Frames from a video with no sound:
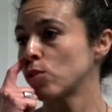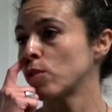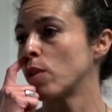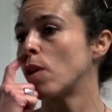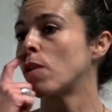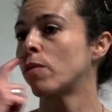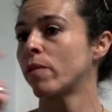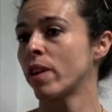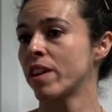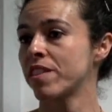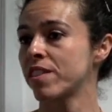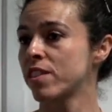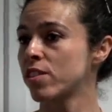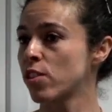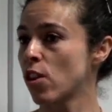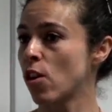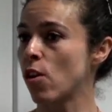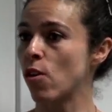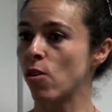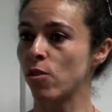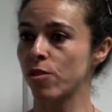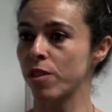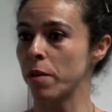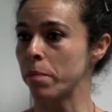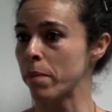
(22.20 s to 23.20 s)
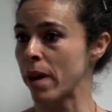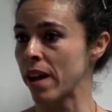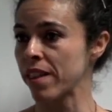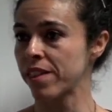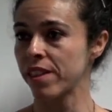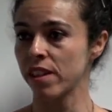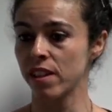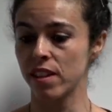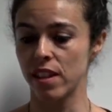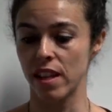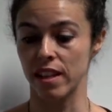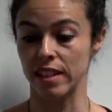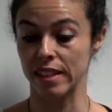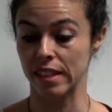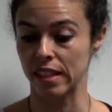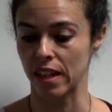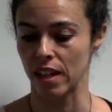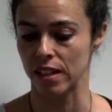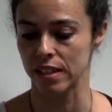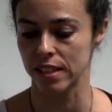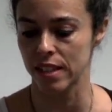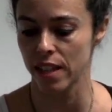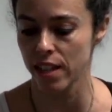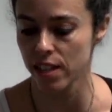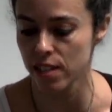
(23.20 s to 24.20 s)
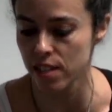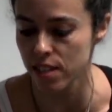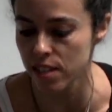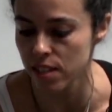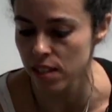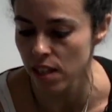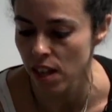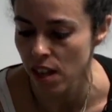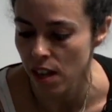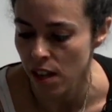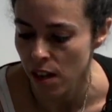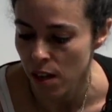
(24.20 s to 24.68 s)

you, you already know the method and the context,